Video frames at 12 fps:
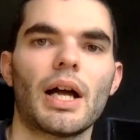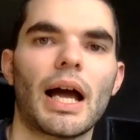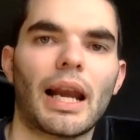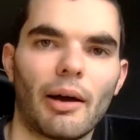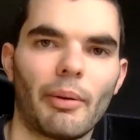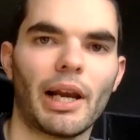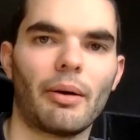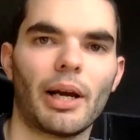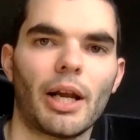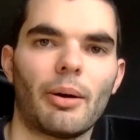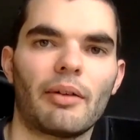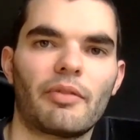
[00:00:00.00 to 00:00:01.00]
Hello, hello,
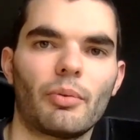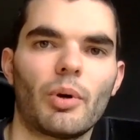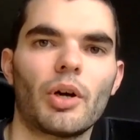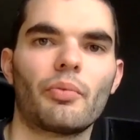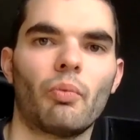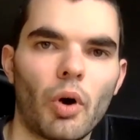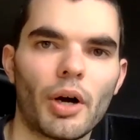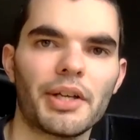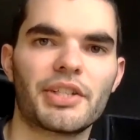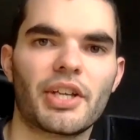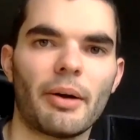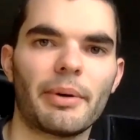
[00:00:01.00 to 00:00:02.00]
hello, everyone. What
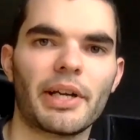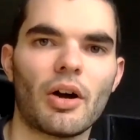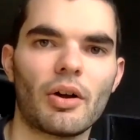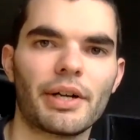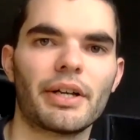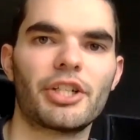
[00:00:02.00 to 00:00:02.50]
is going on?